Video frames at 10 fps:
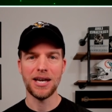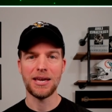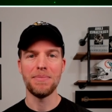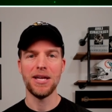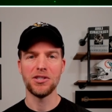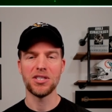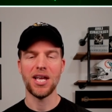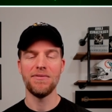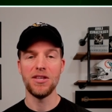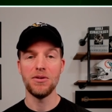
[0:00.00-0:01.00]
uh, Commanders
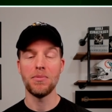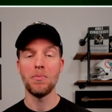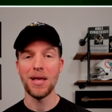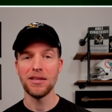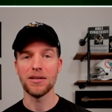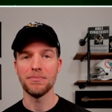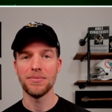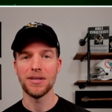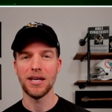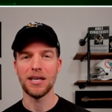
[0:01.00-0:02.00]
have the momentum,
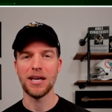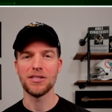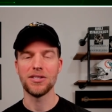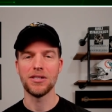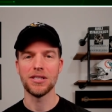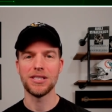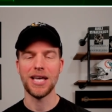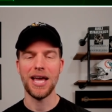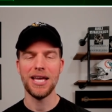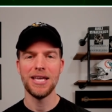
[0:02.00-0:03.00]
I guess you could
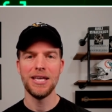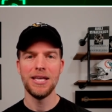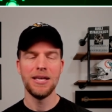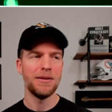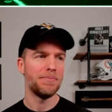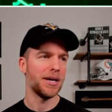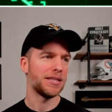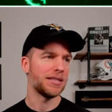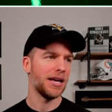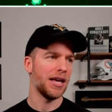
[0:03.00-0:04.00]
say.
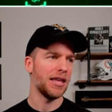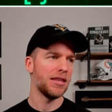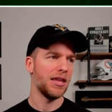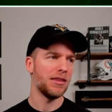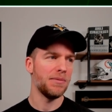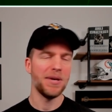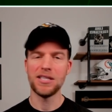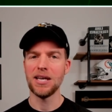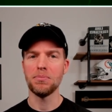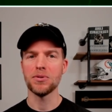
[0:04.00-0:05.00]
But uh, the, the big
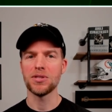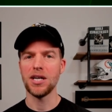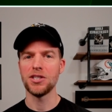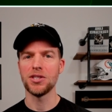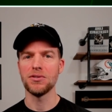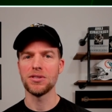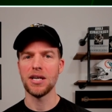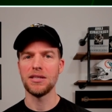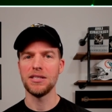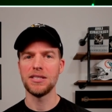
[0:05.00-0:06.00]
sample size shows
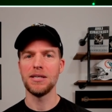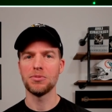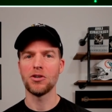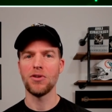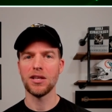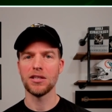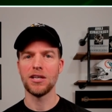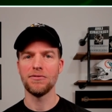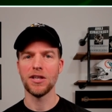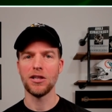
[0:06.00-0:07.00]
that these teams are
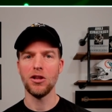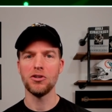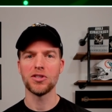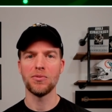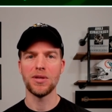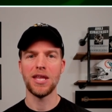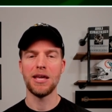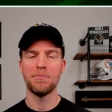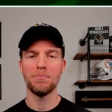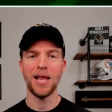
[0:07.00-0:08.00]
relatively close. And when
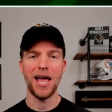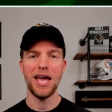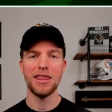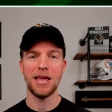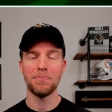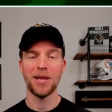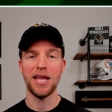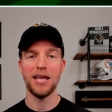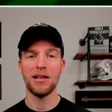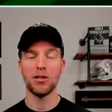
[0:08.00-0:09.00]
they play, they
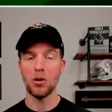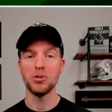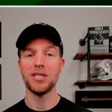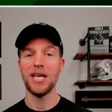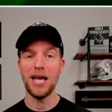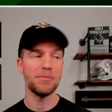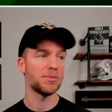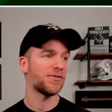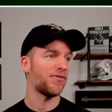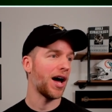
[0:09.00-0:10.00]
play close
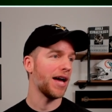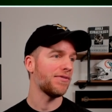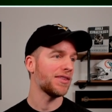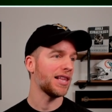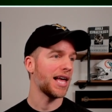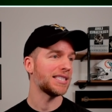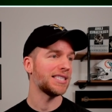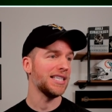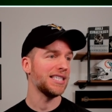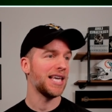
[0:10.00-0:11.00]
games. Five of the last
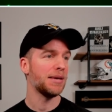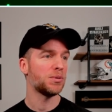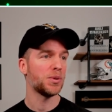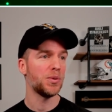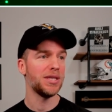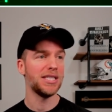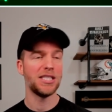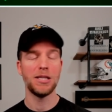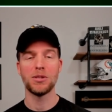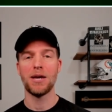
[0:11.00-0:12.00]
six games between these
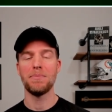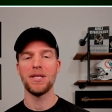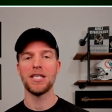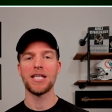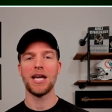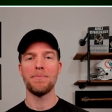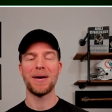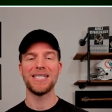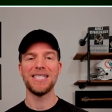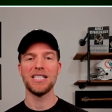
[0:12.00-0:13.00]
teams have been decided by
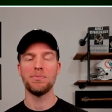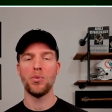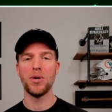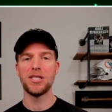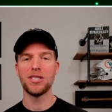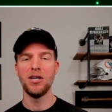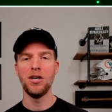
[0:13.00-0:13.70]
six points